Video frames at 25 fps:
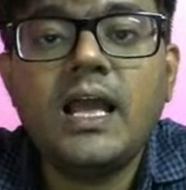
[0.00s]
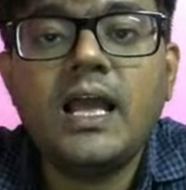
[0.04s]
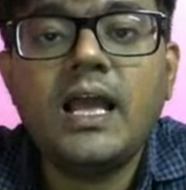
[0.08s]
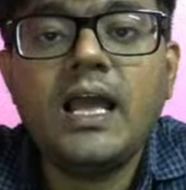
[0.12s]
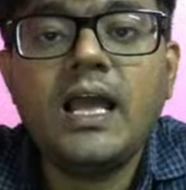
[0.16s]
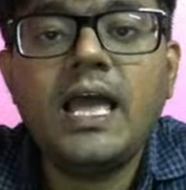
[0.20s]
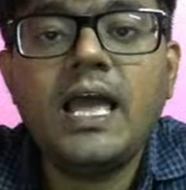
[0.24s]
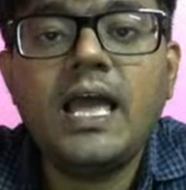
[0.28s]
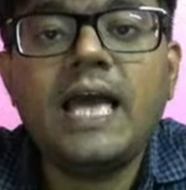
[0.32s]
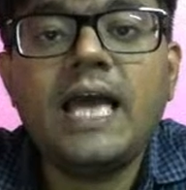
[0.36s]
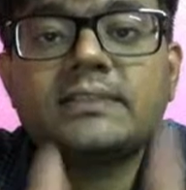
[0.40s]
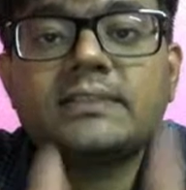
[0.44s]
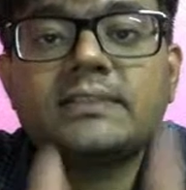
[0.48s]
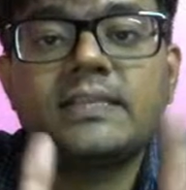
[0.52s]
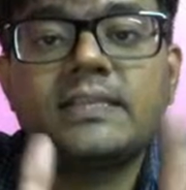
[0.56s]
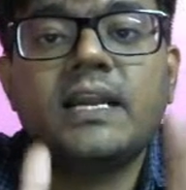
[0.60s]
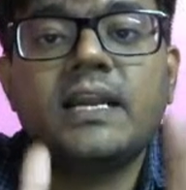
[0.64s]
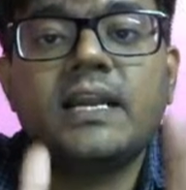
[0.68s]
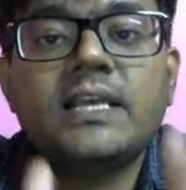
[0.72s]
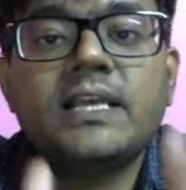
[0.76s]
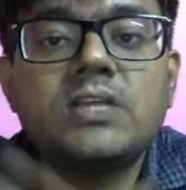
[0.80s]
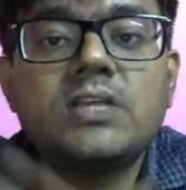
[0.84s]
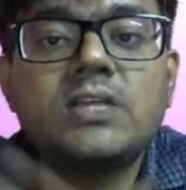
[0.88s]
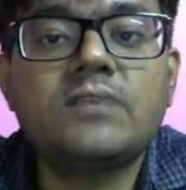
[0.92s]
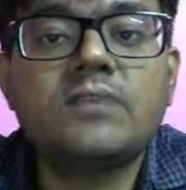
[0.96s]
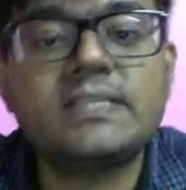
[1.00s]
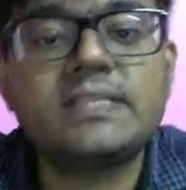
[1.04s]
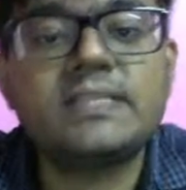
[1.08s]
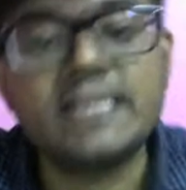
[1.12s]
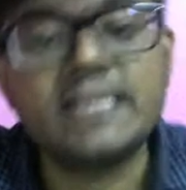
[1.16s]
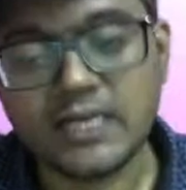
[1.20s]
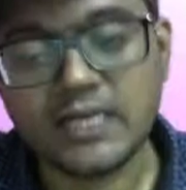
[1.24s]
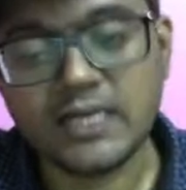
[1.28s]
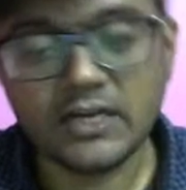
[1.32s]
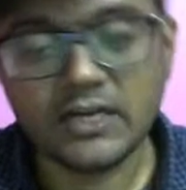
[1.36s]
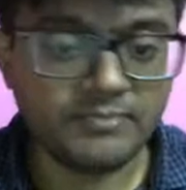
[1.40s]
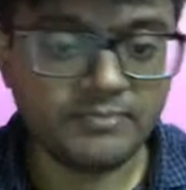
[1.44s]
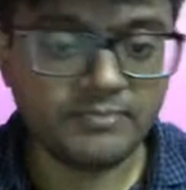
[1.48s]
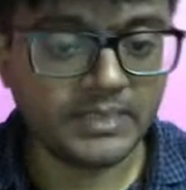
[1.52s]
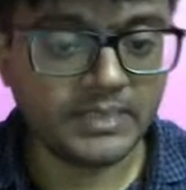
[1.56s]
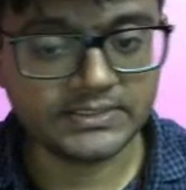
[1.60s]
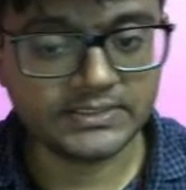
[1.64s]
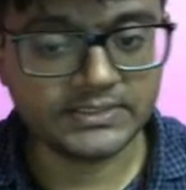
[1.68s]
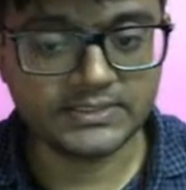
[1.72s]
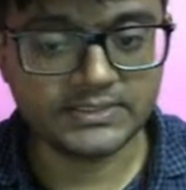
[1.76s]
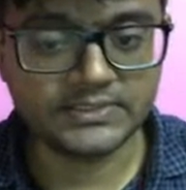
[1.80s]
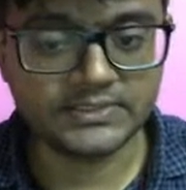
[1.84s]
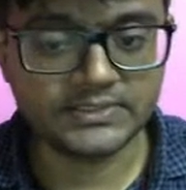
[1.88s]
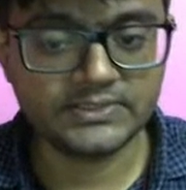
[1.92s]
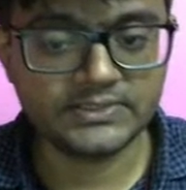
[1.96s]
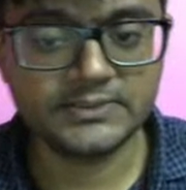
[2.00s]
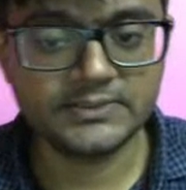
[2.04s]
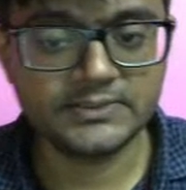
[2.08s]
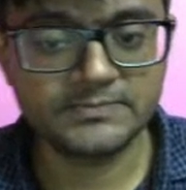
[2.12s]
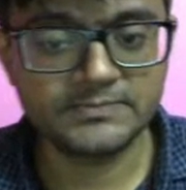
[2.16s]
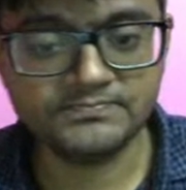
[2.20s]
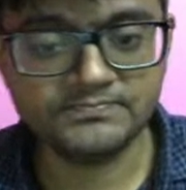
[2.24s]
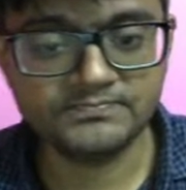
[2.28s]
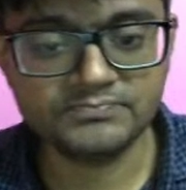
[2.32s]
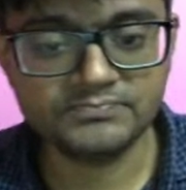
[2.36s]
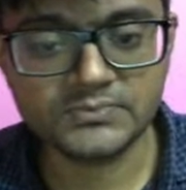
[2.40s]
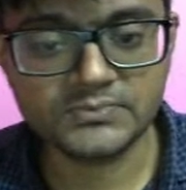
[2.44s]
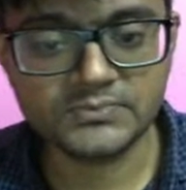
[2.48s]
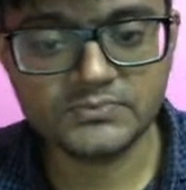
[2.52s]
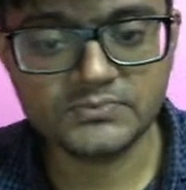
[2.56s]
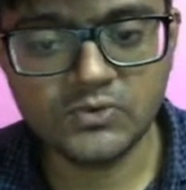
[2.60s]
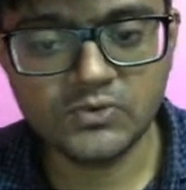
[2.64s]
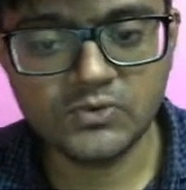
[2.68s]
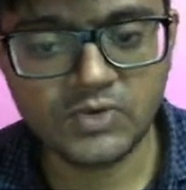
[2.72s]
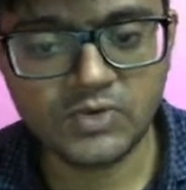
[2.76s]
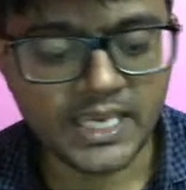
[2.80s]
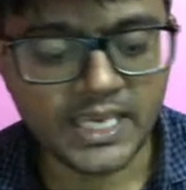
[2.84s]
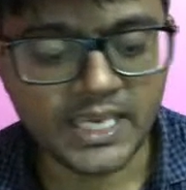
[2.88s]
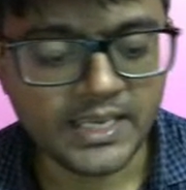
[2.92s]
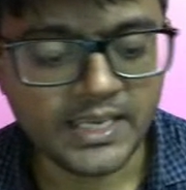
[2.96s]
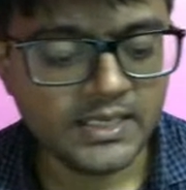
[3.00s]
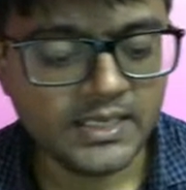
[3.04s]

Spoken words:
acceleration of the center of mass. okay,